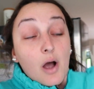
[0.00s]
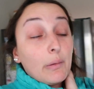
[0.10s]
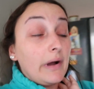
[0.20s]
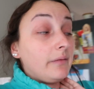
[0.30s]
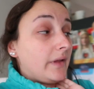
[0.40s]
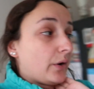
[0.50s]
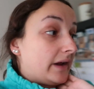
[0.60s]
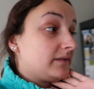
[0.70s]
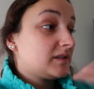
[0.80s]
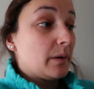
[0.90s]
Well,
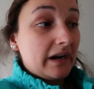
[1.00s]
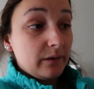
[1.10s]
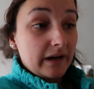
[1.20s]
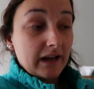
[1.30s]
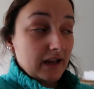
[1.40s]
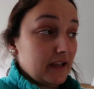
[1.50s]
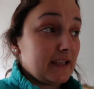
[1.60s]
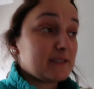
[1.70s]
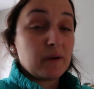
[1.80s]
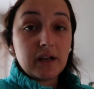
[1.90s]
okay, so anyway,
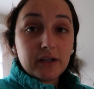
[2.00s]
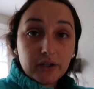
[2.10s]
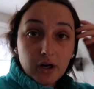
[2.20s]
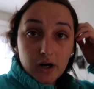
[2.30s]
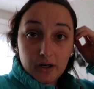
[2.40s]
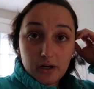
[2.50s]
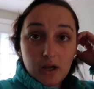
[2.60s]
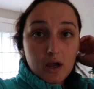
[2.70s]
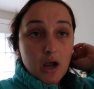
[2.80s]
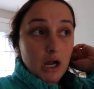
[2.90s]
he's been in our
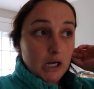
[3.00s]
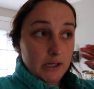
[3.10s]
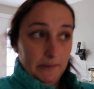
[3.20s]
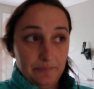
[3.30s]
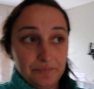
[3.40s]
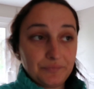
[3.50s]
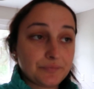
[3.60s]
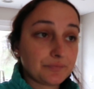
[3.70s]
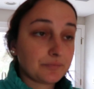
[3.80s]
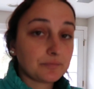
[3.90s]
yard um,
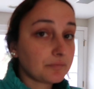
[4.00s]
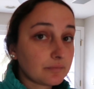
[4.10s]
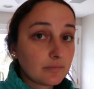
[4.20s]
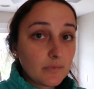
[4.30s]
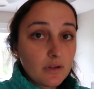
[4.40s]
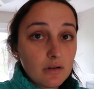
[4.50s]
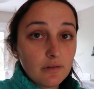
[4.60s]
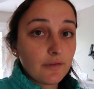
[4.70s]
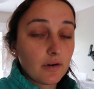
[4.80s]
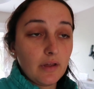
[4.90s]

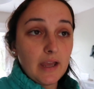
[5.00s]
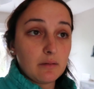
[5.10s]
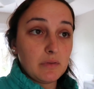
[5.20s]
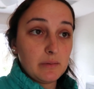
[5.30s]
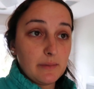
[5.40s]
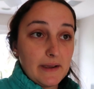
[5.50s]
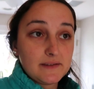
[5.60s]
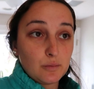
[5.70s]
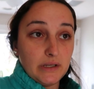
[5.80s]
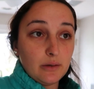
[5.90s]
for like maybe the
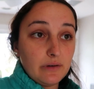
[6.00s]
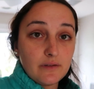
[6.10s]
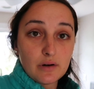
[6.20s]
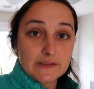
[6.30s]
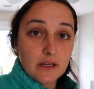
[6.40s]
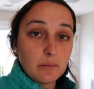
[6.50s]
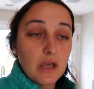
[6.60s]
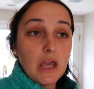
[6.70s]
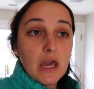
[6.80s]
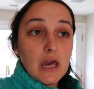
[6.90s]
past week we've noticed him
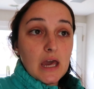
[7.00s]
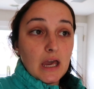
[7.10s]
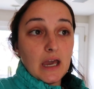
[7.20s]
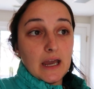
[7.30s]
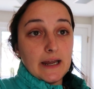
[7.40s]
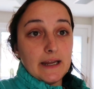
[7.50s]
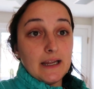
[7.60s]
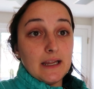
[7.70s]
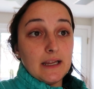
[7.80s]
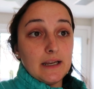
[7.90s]

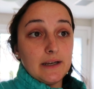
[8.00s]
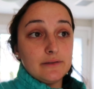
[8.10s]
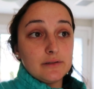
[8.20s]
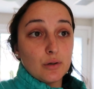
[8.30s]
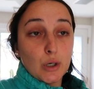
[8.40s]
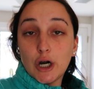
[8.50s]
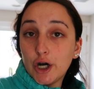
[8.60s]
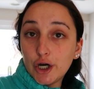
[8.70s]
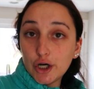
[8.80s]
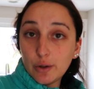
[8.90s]
and or
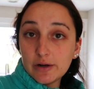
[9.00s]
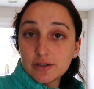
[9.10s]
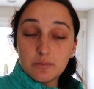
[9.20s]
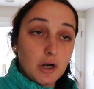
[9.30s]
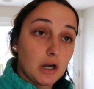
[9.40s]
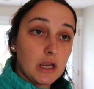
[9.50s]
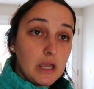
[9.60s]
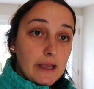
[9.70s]
her question mark